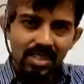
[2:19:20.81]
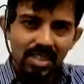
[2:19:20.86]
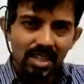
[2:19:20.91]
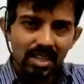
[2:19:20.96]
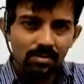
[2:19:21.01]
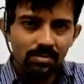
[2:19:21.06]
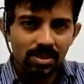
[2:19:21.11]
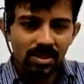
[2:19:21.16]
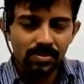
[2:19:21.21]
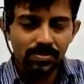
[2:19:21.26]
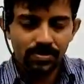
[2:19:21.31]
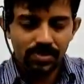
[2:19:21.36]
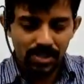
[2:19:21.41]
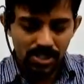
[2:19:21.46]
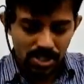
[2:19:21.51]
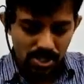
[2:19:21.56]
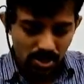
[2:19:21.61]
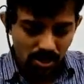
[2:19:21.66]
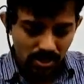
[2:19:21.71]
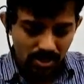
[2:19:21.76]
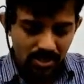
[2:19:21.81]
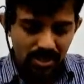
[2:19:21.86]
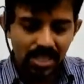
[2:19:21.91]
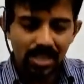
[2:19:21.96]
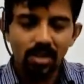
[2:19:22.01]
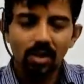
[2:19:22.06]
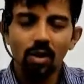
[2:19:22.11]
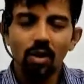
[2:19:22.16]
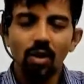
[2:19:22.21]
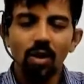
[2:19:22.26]
in brief, in short, like
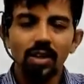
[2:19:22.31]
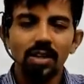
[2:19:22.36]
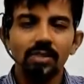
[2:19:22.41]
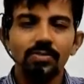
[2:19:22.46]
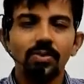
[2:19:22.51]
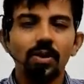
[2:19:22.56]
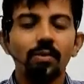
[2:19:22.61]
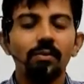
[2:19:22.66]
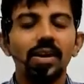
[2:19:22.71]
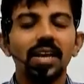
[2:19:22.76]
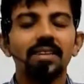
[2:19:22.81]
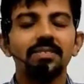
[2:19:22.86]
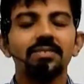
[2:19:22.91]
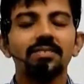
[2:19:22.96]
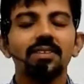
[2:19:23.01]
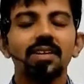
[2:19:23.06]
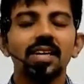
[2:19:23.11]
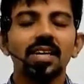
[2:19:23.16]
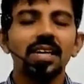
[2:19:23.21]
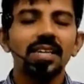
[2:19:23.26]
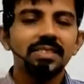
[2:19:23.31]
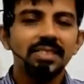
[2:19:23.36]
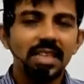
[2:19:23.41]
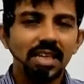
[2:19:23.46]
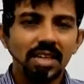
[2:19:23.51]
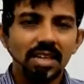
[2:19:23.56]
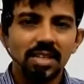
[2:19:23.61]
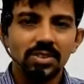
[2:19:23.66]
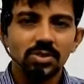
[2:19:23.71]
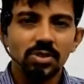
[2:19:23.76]
all the formulas,
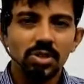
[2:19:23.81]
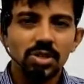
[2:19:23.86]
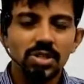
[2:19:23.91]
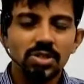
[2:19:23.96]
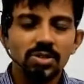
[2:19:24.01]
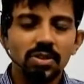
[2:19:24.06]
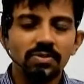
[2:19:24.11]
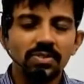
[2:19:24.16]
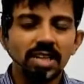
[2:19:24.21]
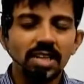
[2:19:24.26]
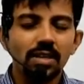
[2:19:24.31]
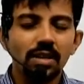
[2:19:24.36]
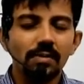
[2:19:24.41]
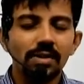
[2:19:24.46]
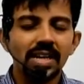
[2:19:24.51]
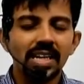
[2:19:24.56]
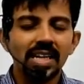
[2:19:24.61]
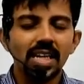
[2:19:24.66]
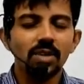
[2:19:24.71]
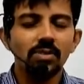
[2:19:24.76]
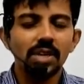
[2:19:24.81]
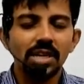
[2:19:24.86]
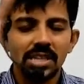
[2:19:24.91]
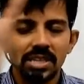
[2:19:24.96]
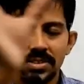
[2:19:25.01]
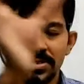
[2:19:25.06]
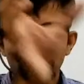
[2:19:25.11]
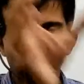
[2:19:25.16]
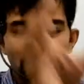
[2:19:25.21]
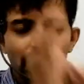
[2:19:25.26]
general solutions of trigonometric
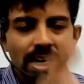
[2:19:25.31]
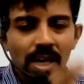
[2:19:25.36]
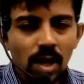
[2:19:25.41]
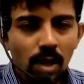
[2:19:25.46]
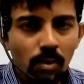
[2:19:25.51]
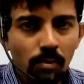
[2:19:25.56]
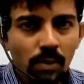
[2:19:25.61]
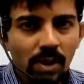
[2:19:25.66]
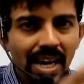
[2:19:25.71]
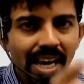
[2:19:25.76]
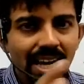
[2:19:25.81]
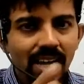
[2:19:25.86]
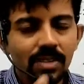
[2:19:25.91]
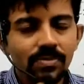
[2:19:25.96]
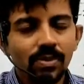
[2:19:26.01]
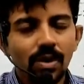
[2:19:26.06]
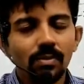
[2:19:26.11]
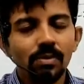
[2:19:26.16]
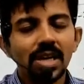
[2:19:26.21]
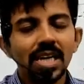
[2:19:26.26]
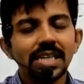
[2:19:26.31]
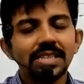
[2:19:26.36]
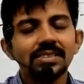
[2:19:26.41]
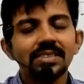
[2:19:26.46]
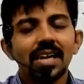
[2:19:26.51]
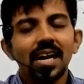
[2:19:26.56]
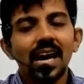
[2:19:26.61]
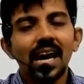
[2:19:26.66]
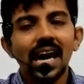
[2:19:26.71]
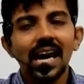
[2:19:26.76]
equations, compound angle
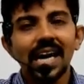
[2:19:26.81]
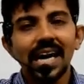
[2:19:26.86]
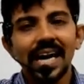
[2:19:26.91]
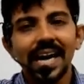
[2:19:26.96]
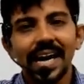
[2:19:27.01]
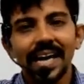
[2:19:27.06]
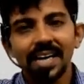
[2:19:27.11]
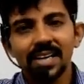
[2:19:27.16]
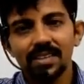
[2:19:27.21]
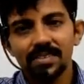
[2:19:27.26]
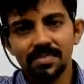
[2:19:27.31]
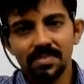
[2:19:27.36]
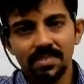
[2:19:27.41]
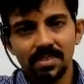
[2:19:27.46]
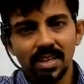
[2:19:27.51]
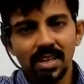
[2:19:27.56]
formulas, allied angles,